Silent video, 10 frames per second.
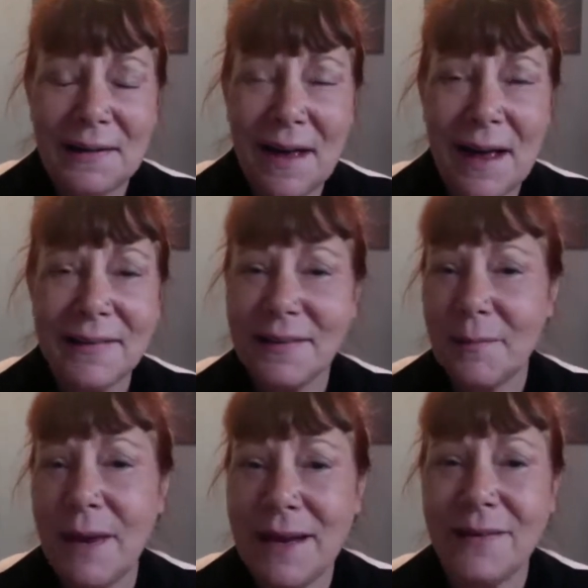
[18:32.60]

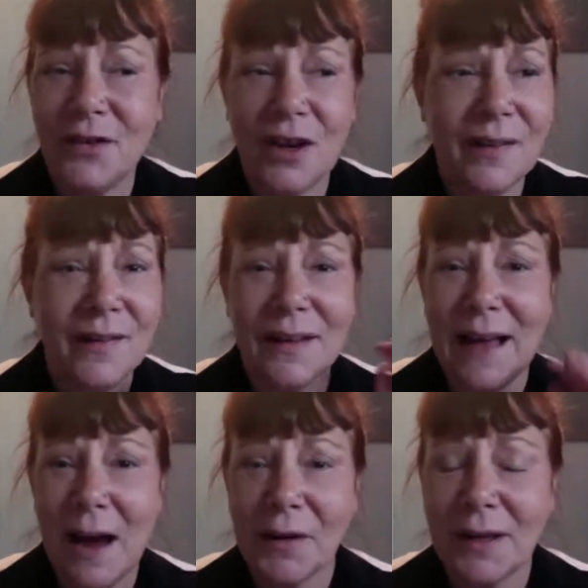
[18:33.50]
estimations and
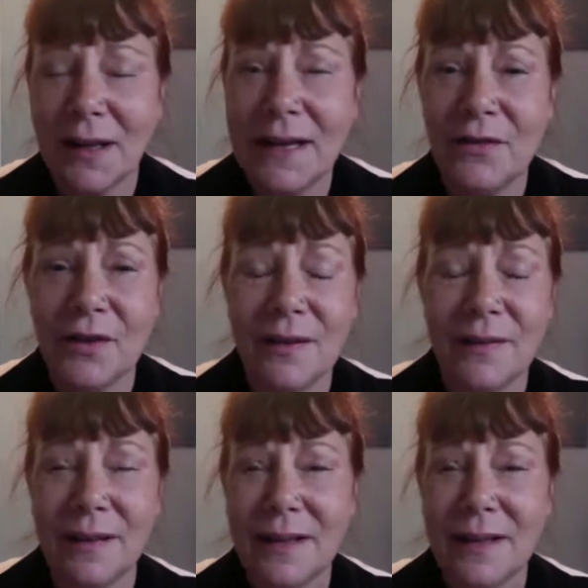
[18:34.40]
calculations.